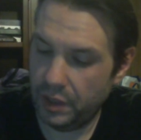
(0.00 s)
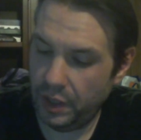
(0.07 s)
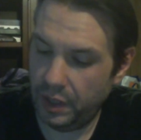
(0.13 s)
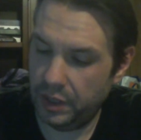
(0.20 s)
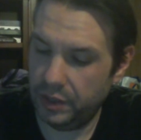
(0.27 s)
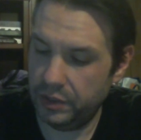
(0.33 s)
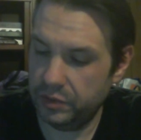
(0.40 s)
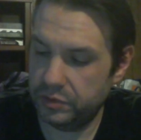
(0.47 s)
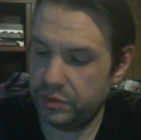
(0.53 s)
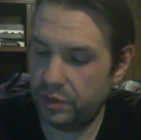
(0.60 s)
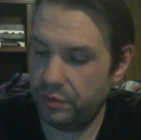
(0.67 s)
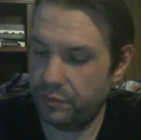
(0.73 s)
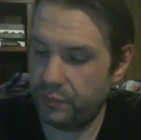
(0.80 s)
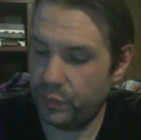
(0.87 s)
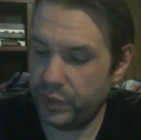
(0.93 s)
is
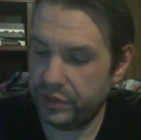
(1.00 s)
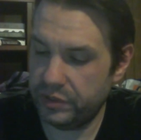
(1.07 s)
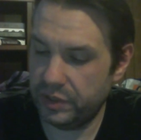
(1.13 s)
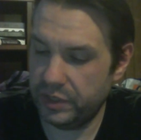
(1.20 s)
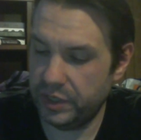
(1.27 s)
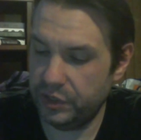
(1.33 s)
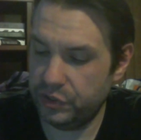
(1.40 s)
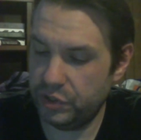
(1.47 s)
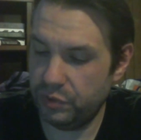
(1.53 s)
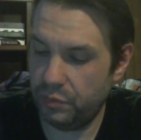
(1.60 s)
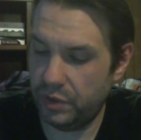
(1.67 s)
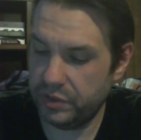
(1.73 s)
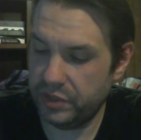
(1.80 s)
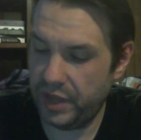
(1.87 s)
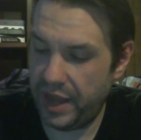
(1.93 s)
recently she
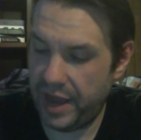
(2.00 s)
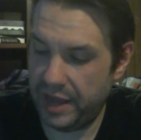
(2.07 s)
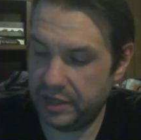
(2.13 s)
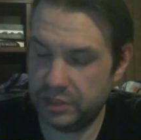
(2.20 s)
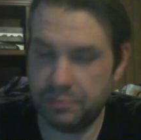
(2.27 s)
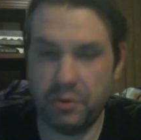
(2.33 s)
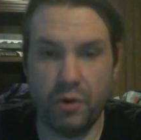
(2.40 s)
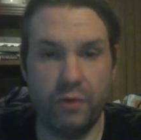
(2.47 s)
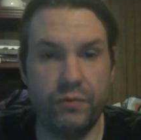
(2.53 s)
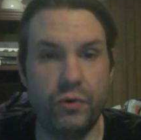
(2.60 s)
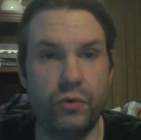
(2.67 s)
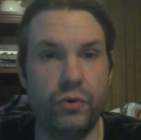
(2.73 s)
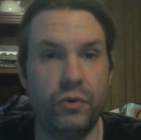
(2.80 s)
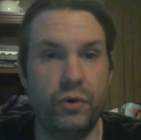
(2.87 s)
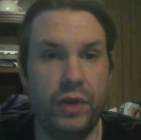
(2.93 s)
wants to add, as part of
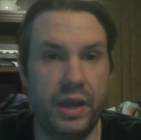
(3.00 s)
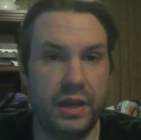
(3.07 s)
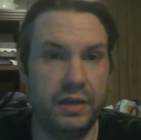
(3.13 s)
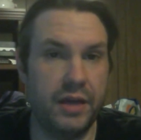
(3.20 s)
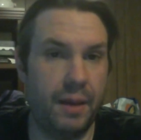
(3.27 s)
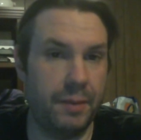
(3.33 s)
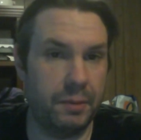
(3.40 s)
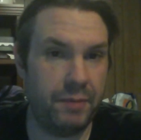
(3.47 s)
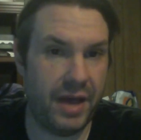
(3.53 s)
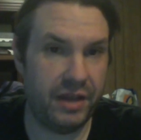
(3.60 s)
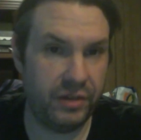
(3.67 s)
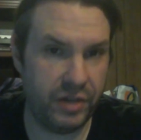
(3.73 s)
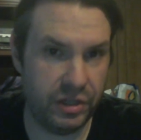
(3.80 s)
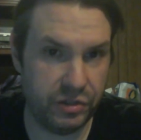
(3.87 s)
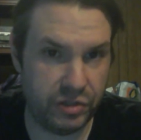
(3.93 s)
her economic
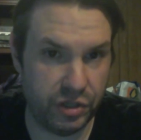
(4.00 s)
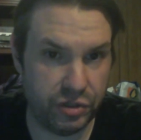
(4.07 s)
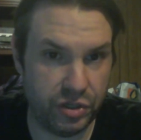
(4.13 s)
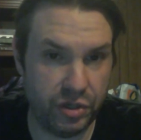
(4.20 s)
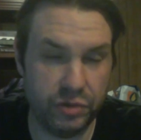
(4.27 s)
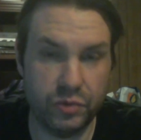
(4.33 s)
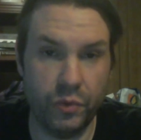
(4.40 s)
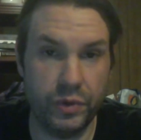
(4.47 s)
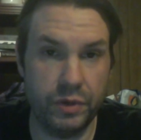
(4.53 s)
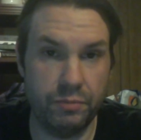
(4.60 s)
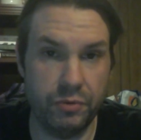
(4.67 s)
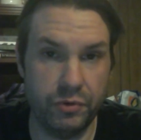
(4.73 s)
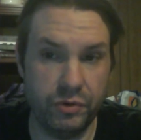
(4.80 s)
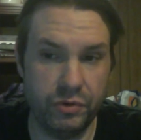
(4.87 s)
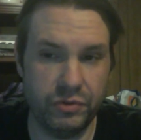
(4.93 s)
package that she is going to
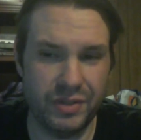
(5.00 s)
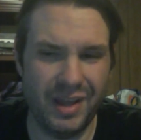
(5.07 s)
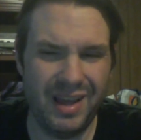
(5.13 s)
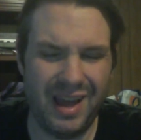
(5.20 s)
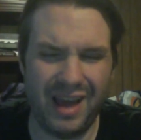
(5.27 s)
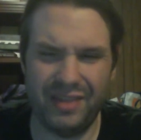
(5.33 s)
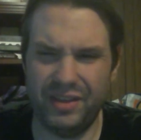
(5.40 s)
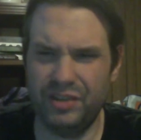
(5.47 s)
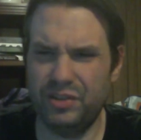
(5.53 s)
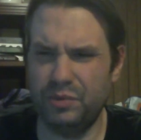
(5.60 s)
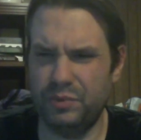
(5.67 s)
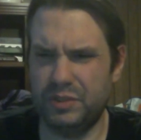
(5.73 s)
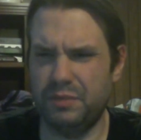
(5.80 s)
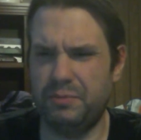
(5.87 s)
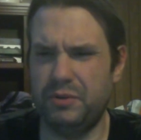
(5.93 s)
produce, I think she
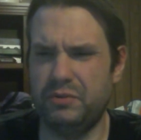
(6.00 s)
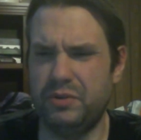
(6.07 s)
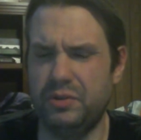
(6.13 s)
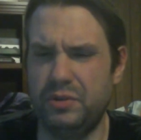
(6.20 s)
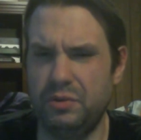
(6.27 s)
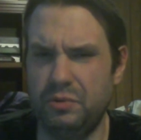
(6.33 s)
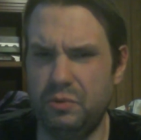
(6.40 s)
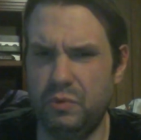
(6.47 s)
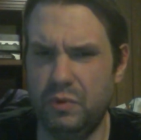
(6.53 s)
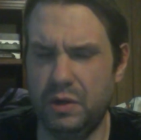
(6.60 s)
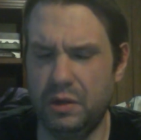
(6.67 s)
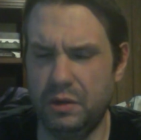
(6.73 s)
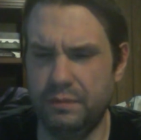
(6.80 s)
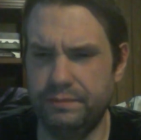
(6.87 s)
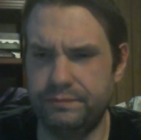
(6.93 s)
was supposed to do, I